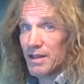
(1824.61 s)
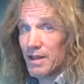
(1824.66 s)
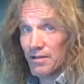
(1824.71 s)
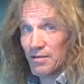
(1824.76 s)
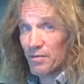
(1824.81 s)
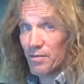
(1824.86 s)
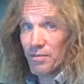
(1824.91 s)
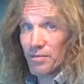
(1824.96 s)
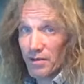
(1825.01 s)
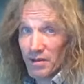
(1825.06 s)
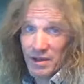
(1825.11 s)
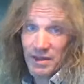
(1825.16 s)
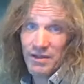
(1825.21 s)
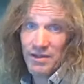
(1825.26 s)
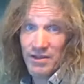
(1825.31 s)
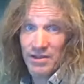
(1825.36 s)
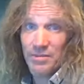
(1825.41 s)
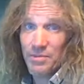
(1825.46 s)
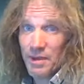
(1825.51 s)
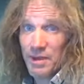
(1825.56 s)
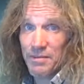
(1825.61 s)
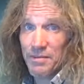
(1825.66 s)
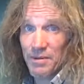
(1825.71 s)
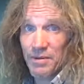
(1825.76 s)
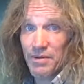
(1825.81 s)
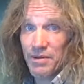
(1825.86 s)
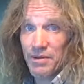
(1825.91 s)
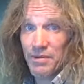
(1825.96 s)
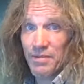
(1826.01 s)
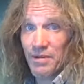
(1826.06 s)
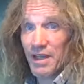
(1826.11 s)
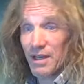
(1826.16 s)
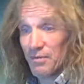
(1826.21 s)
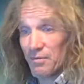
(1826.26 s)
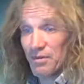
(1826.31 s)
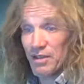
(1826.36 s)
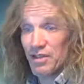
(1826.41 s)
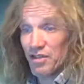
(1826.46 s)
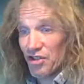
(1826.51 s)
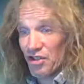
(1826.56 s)
That's what religious people do. They
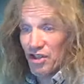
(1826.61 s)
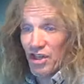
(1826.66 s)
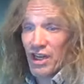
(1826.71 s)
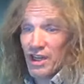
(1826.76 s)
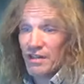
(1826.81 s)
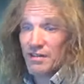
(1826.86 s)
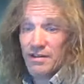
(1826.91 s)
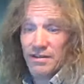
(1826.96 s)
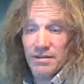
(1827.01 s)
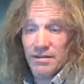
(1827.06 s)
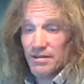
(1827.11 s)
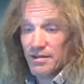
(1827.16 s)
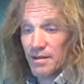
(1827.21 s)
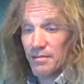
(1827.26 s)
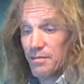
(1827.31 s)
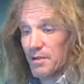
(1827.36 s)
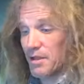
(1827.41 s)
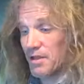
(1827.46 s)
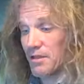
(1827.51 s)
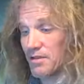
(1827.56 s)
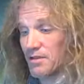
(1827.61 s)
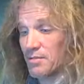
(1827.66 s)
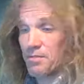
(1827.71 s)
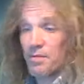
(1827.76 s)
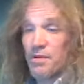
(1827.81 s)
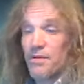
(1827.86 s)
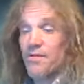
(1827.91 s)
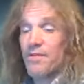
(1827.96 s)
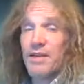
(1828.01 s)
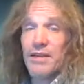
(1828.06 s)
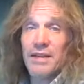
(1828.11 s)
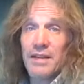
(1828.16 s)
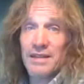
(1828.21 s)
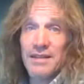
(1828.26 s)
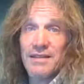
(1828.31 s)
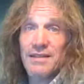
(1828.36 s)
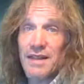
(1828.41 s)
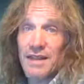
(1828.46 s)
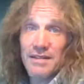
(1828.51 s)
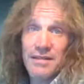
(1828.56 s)
reject something that's perfectly
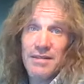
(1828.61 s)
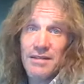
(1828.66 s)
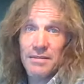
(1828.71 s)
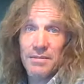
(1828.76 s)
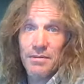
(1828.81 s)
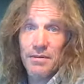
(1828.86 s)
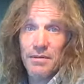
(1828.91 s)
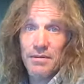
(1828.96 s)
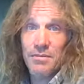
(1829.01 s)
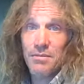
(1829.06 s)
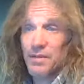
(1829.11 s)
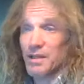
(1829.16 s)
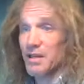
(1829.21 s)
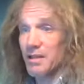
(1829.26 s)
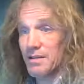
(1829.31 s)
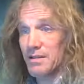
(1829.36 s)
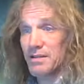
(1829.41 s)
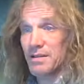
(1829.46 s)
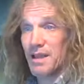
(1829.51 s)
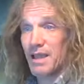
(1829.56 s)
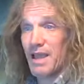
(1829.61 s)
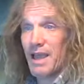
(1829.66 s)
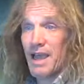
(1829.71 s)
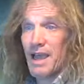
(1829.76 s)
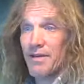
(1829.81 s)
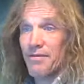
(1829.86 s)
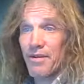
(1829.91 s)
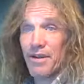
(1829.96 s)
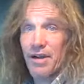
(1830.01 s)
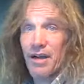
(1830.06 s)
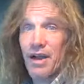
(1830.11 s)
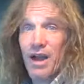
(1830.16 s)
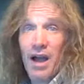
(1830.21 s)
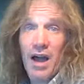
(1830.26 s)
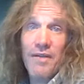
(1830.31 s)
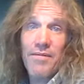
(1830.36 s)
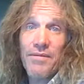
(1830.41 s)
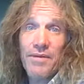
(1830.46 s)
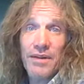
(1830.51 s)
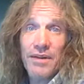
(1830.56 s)
sensible because they have a
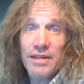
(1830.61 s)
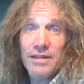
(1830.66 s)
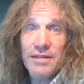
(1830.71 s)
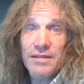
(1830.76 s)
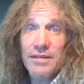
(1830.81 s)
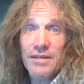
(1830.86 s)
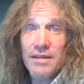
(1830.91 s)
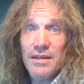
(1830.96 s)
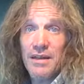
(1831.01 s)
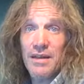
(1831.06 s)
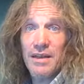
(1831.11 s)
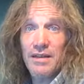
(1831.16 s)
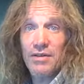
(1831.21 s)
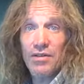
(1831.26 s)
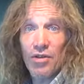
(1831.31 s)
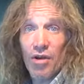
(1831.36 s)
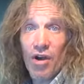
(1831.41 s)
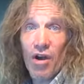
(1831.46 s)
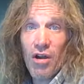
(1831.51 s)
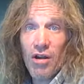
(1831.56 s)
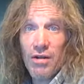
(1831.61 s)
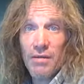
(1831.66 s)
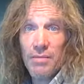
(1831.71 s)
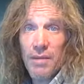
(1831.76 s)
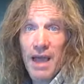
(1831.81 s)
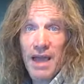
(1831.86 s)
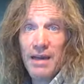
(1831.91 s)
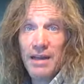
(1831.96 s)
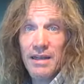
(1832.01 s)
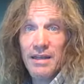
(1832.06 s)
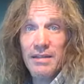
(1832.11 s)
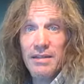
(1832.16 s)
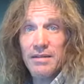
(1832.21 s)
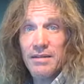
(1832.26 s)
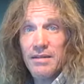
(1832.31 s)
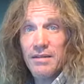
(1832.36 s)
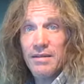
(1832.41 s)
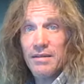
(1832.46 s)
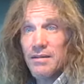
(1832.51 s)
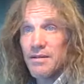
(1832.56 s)
confidence in a dogmatic
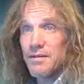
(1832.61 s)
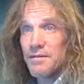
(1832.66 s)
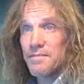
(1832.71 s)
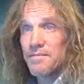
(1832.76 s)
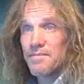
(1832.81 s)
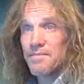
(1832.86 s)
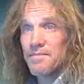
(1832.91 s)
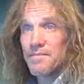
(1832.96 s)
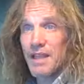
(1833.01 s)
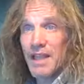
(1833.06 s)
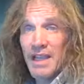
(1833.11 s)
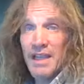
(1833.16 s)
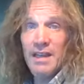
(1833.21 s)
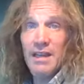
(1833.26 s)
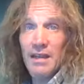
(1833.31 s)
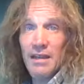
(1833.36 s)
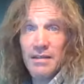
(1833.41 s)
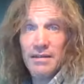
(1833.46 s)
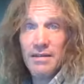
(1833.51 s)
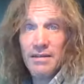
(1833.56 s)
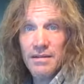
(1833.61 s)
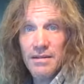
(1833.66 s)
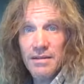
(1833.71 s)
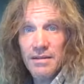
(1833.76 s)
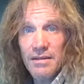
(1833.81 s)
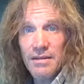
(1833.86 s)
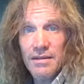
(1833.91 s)
edict.